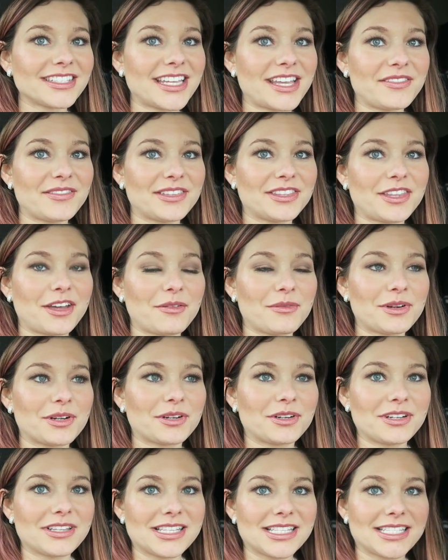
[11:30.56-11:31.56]
David thought we
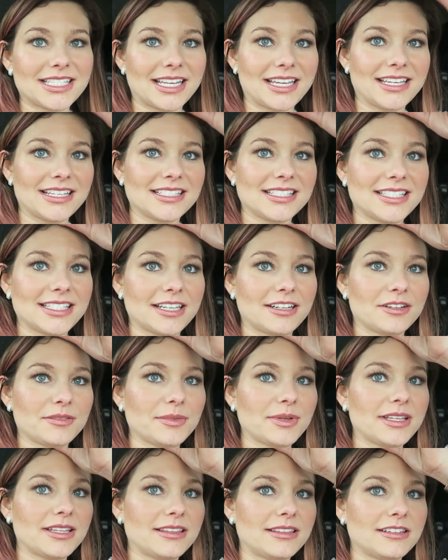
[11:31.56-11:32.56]
were going to the science center,
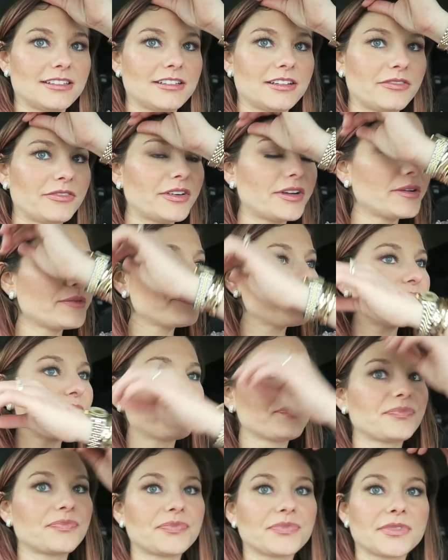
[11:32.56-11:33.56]
but they're different.
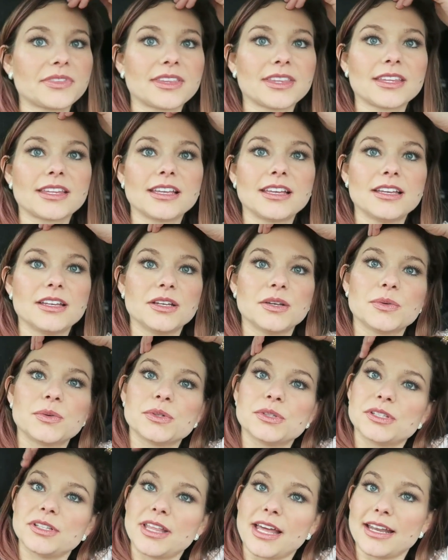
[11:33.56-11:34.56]

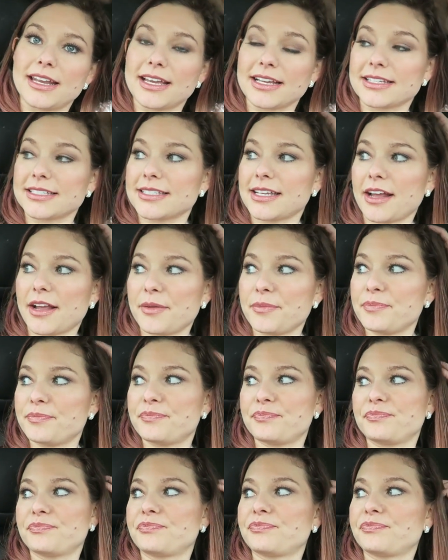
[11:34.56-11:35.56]
We'll do that next time.